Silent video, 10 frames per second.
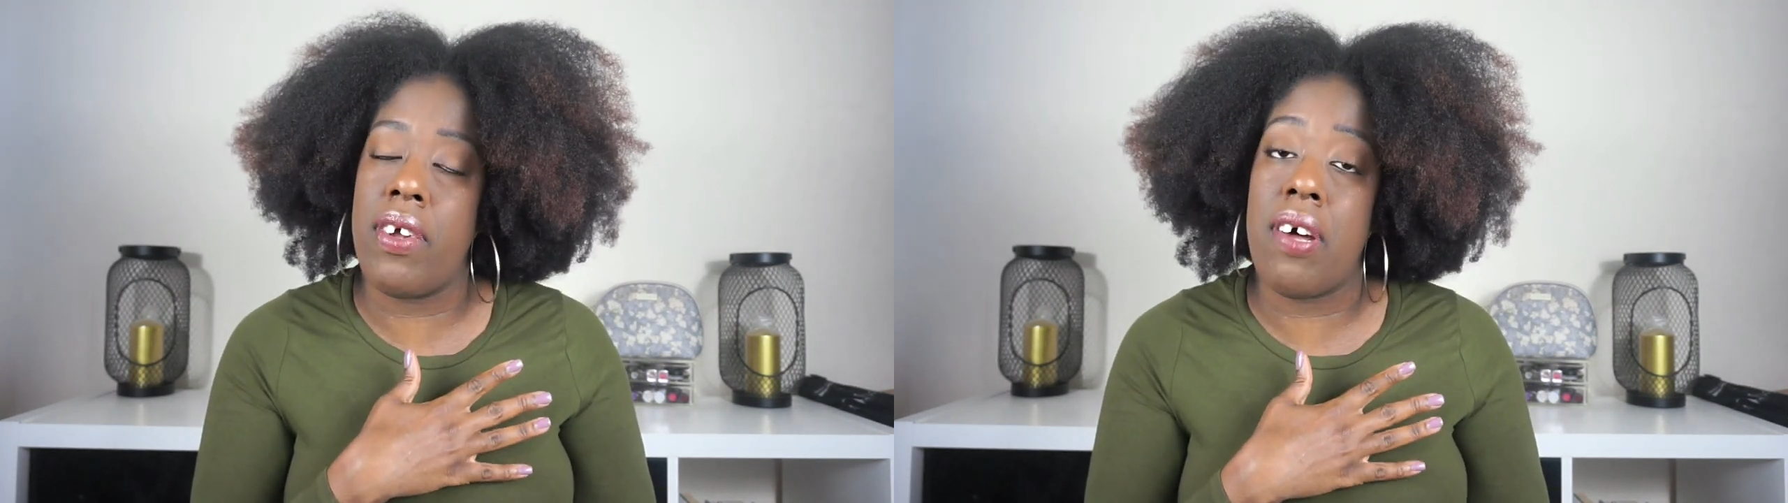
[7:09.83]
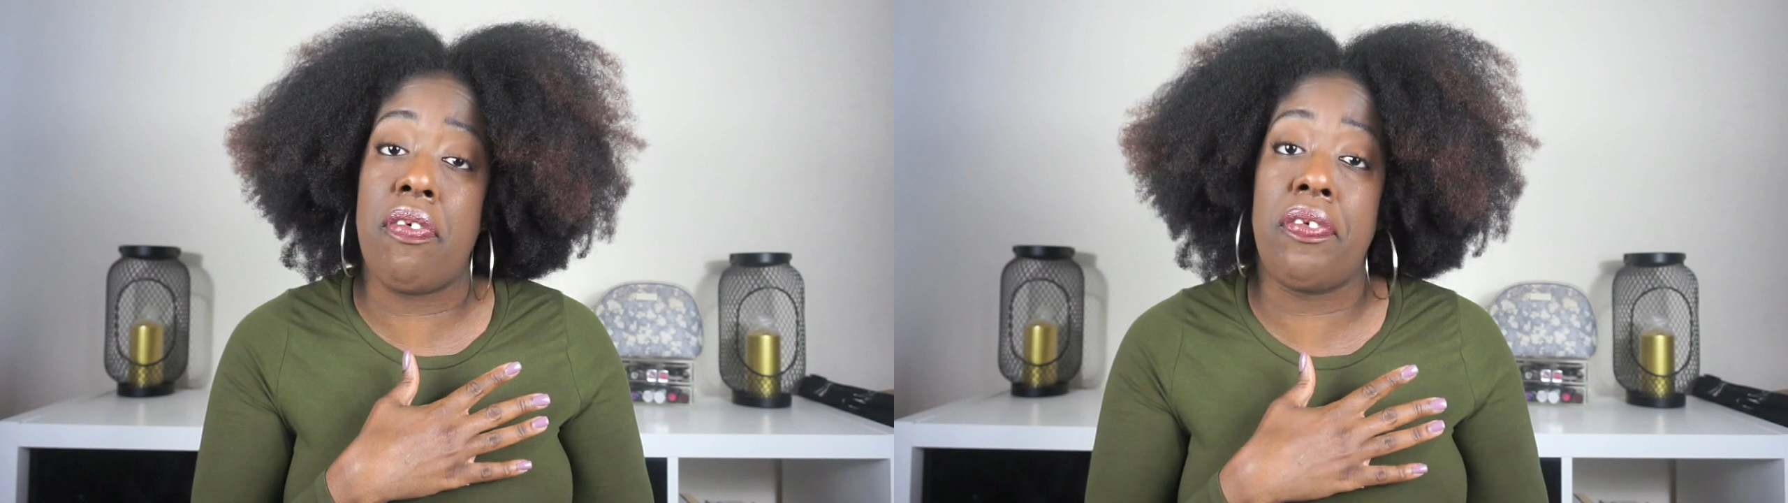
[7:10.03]

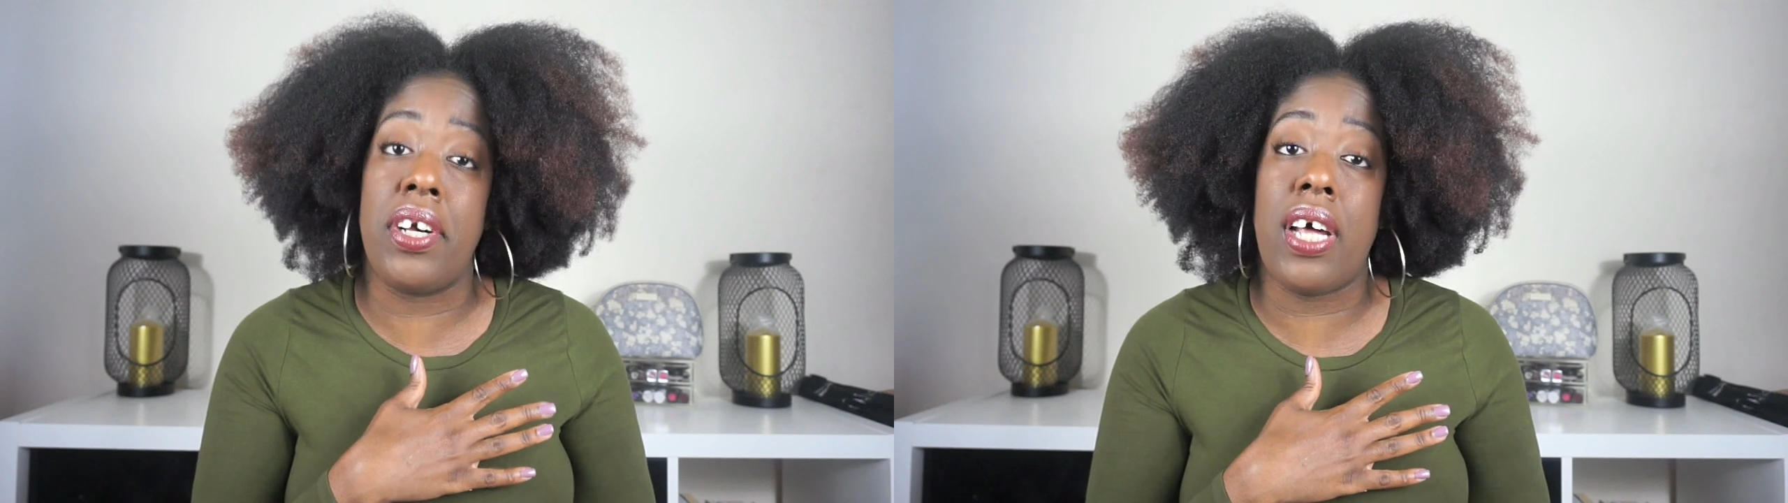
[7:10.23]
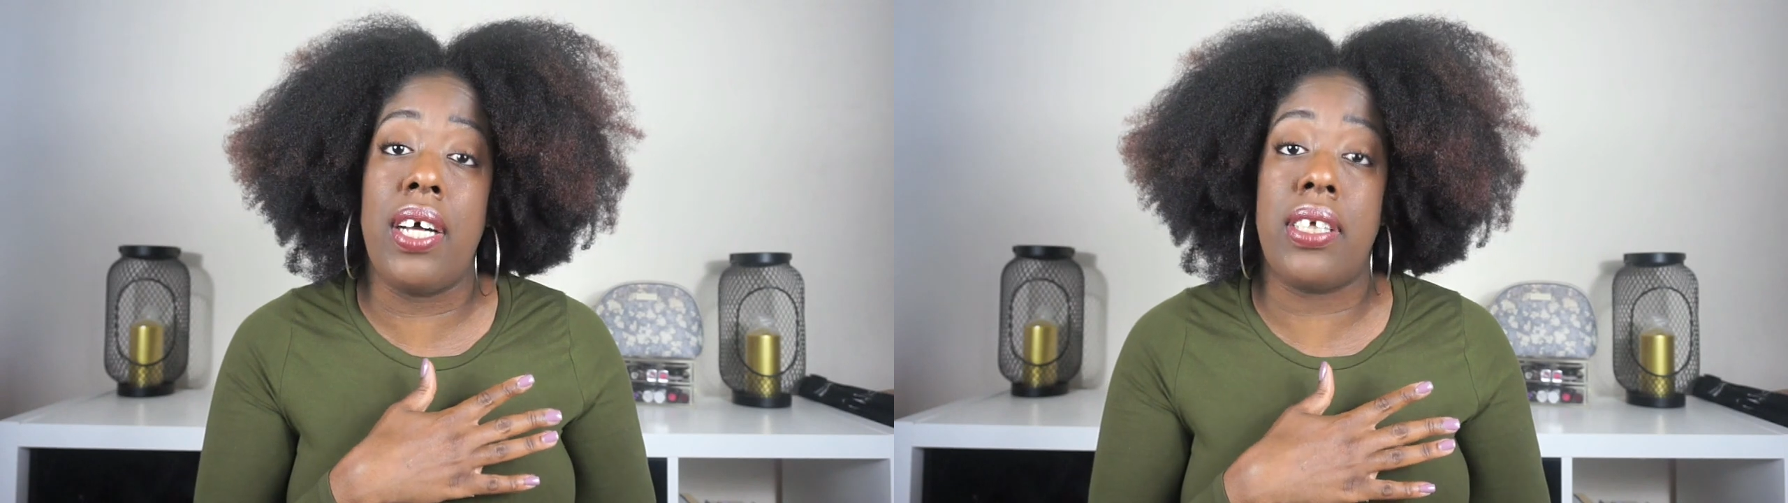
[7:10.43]
level
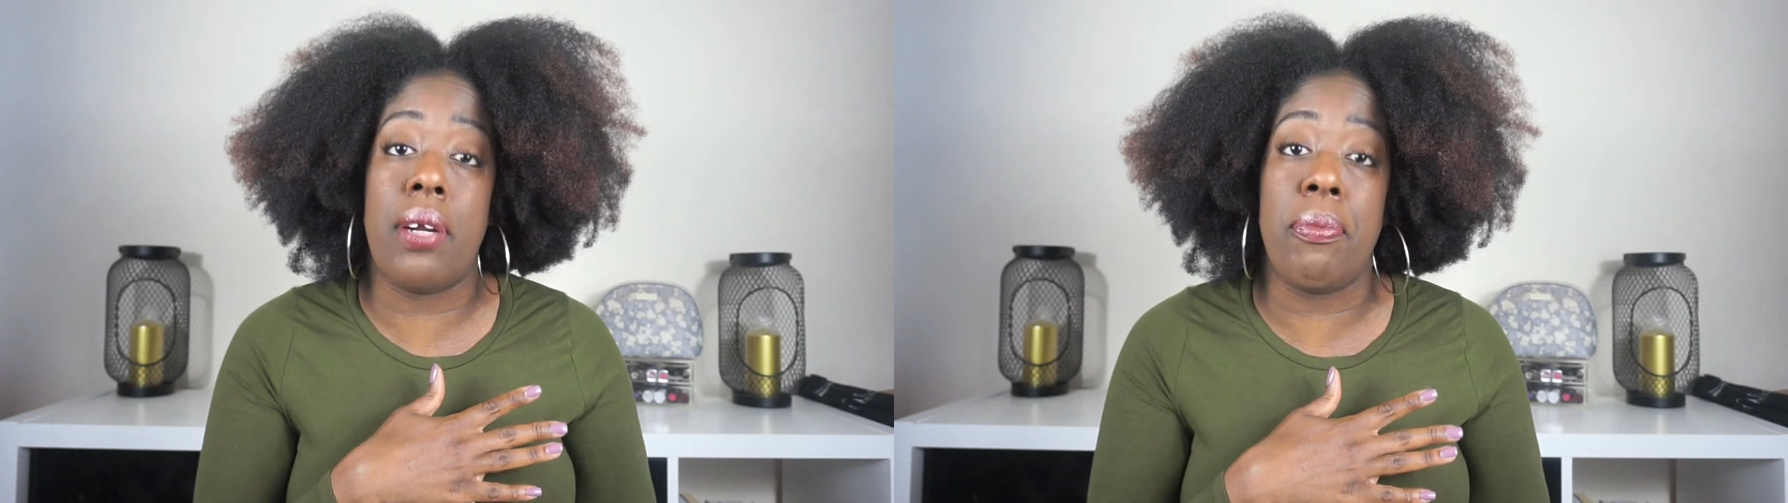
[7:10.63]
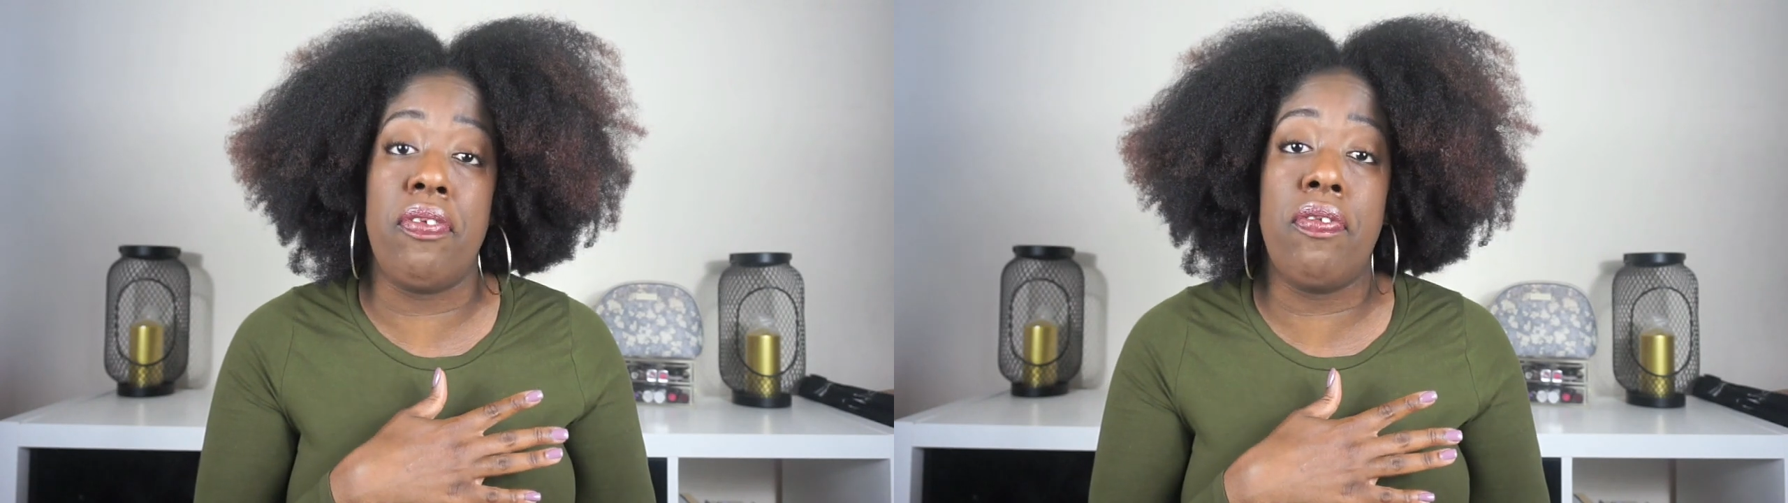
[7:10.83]
3 that I had
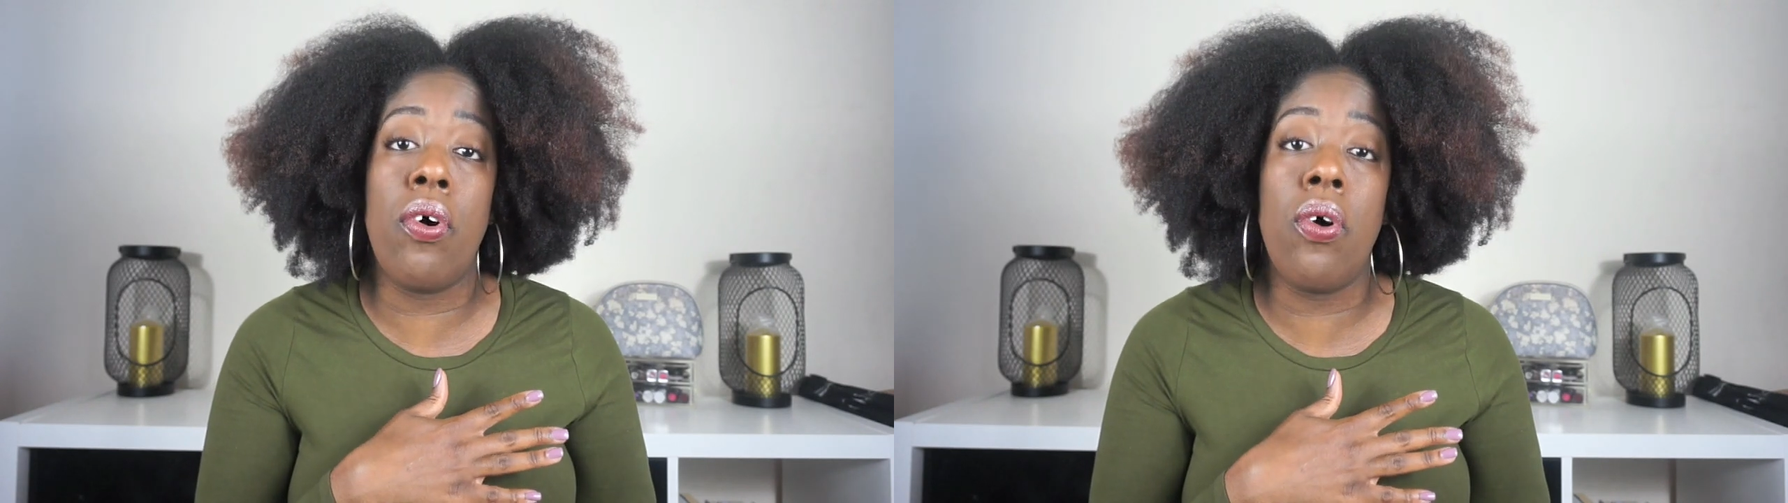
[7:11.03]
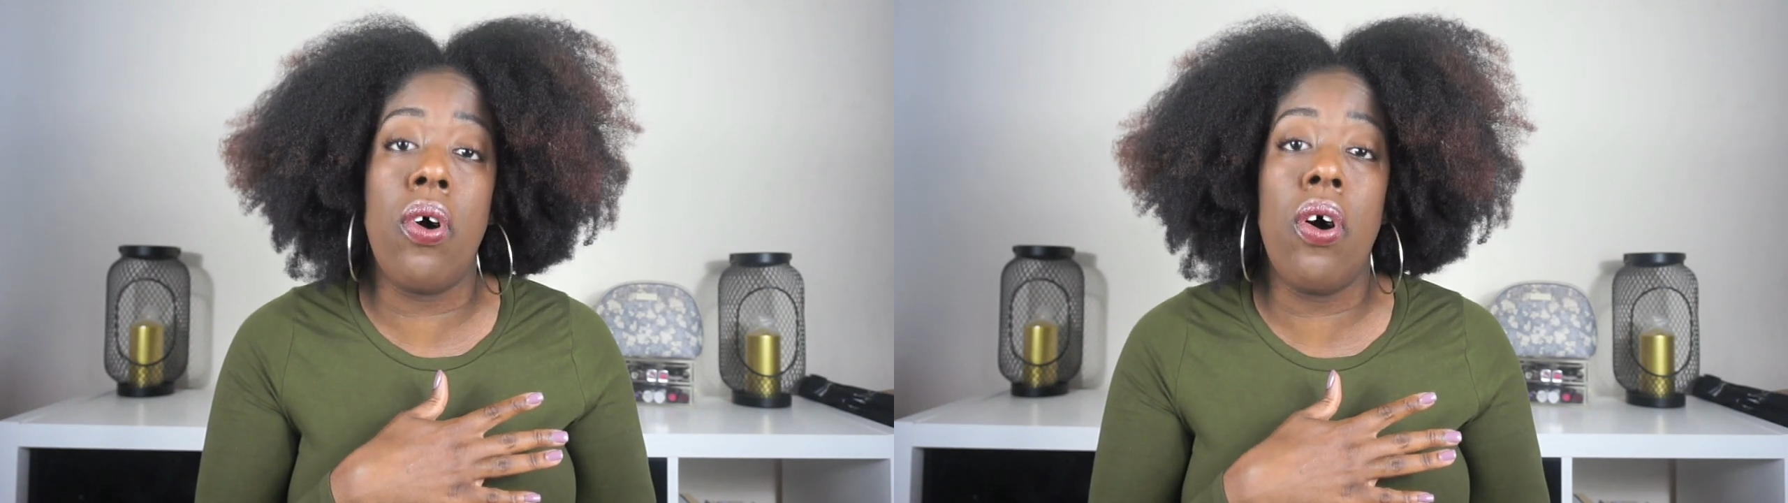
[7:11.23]
done
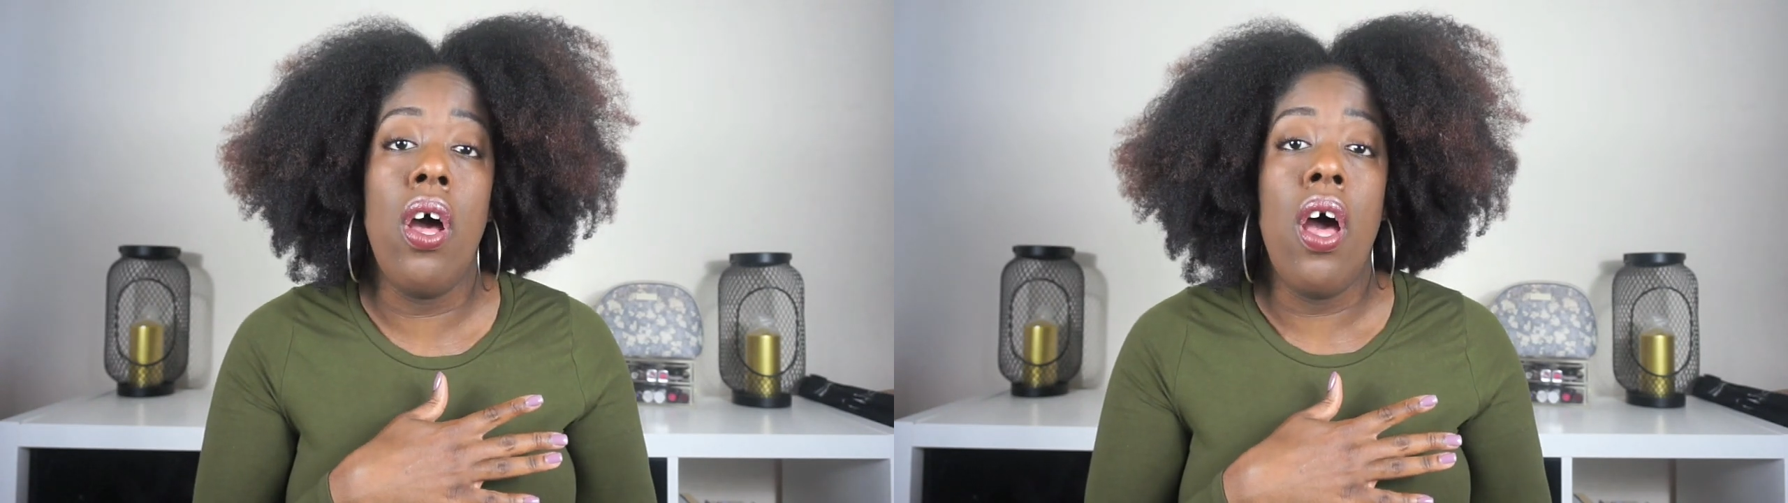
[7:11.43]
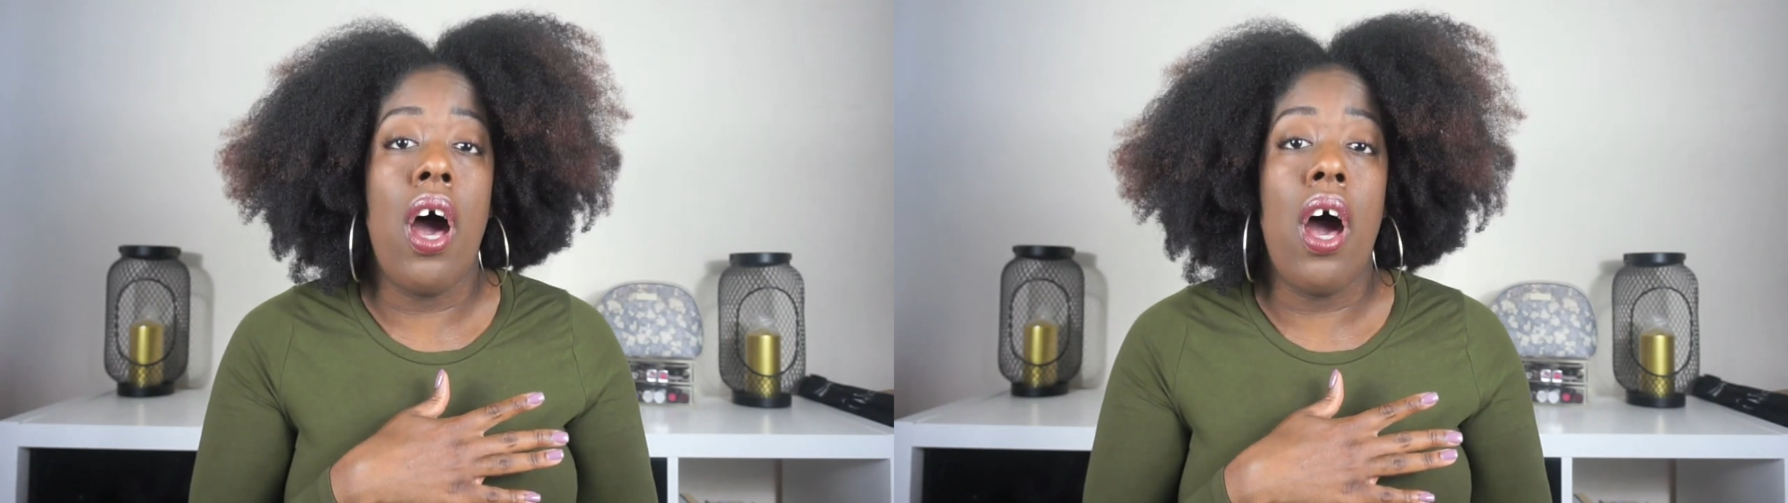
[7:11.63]
before.